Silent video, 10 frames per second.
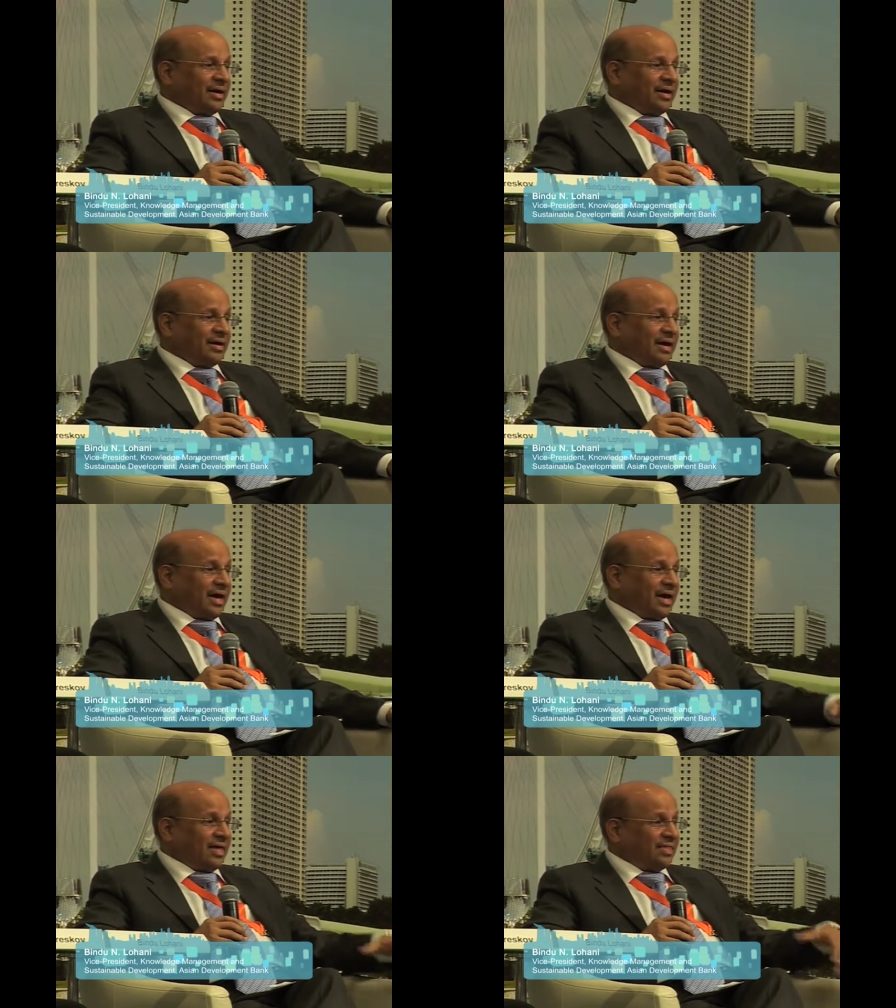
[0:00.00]
uh,
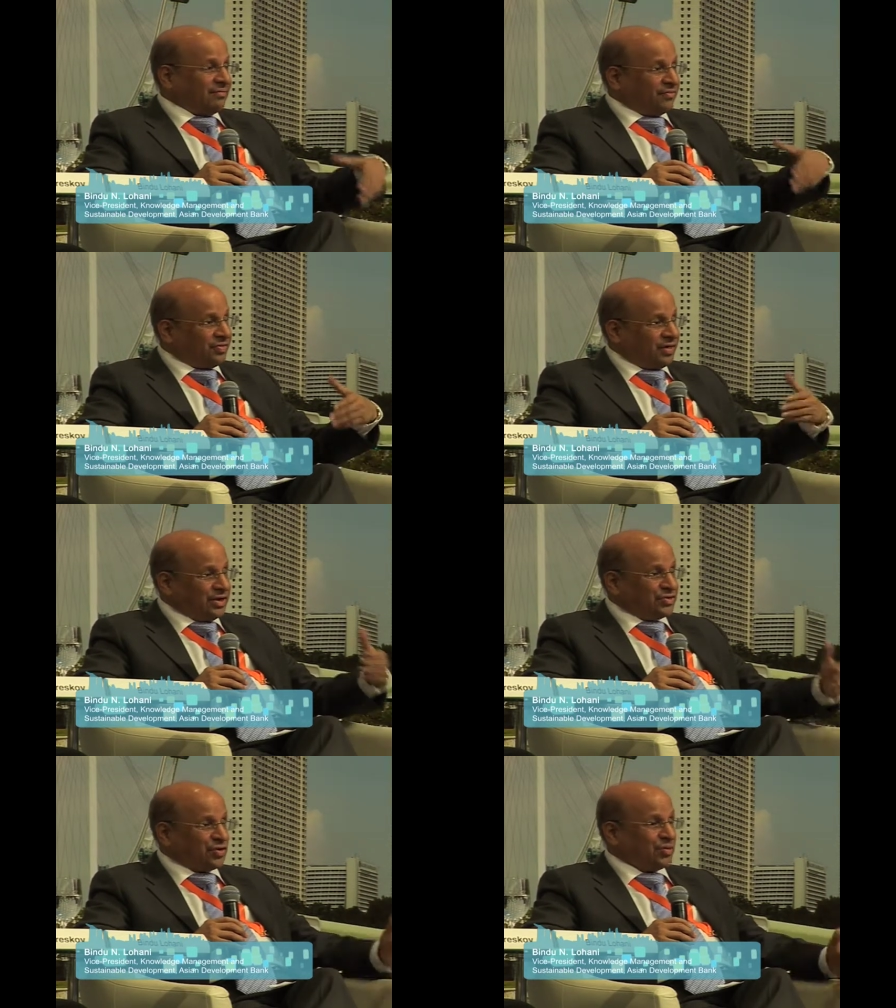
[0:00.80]
and therefore they
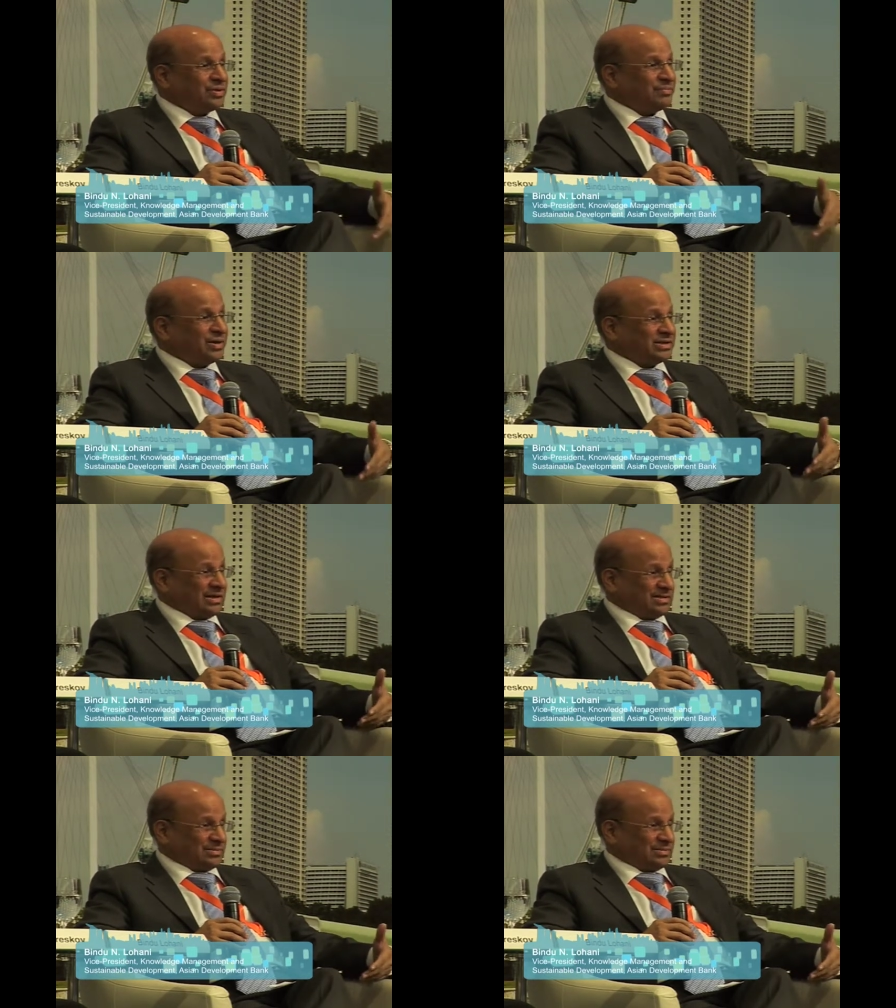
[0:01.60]
drove the budget.